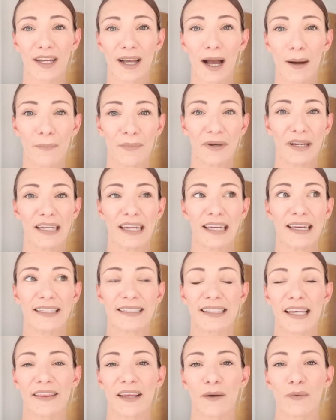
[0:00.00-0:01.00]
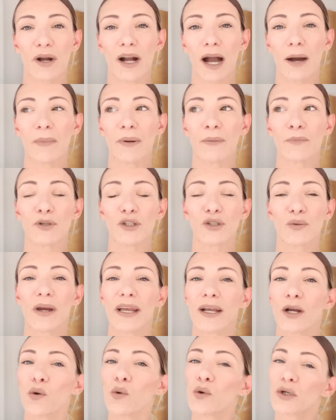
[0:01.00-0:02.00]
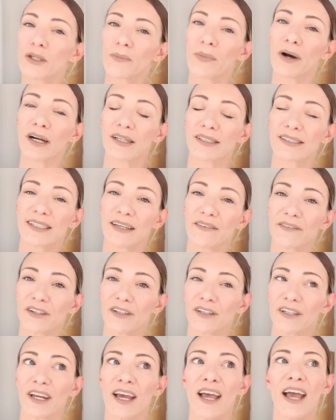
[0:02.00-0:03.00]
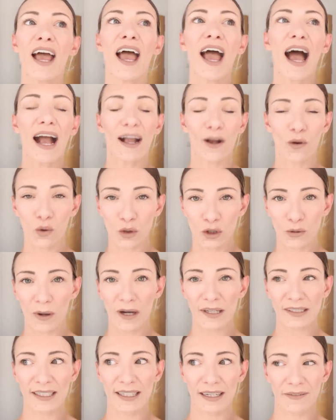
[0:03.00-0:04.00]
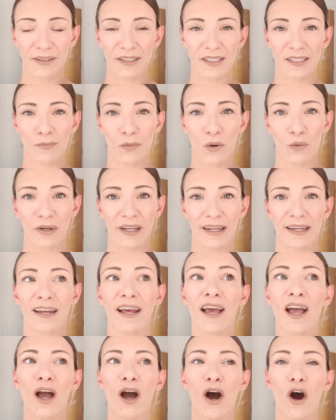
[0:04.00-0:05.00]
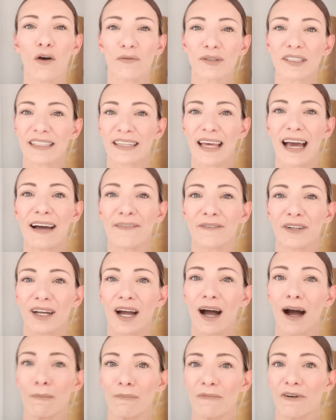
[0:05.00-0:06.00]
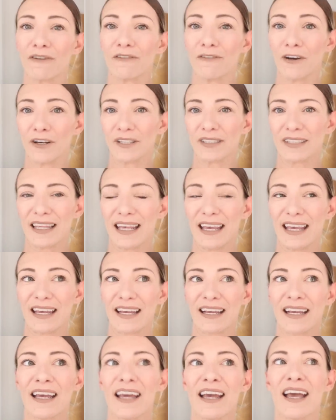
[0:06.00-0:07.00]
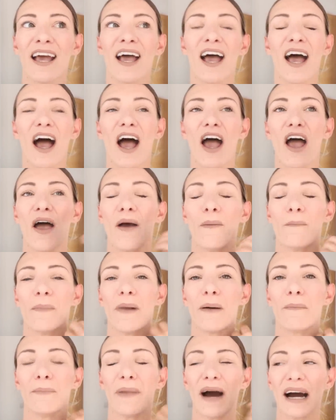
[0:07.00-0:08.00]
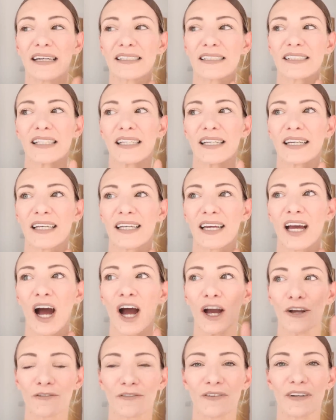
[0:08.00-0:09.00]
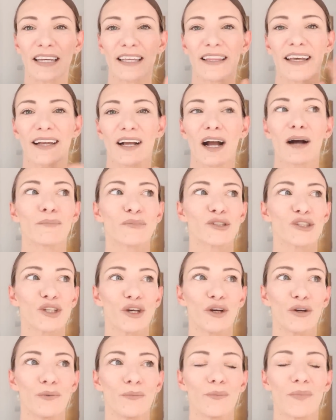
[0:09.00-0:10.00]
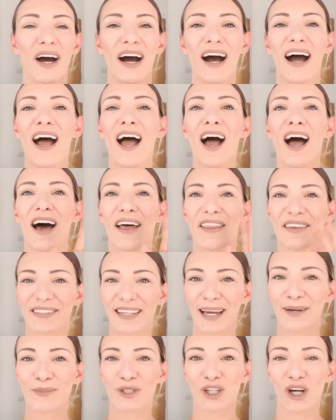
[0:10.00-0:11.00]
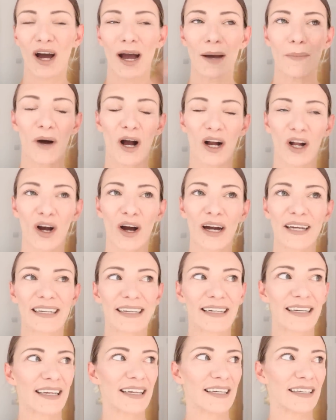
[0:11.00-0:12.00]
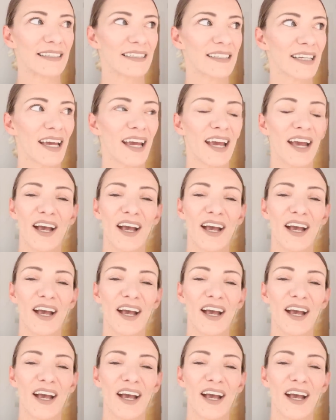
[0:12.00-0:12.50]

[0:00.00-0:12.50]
company said they were coming between 7:15 and 11:15 this morning. Obviously, they haven't come first thing, but hopefully they come soon. But at the same time, I kind of need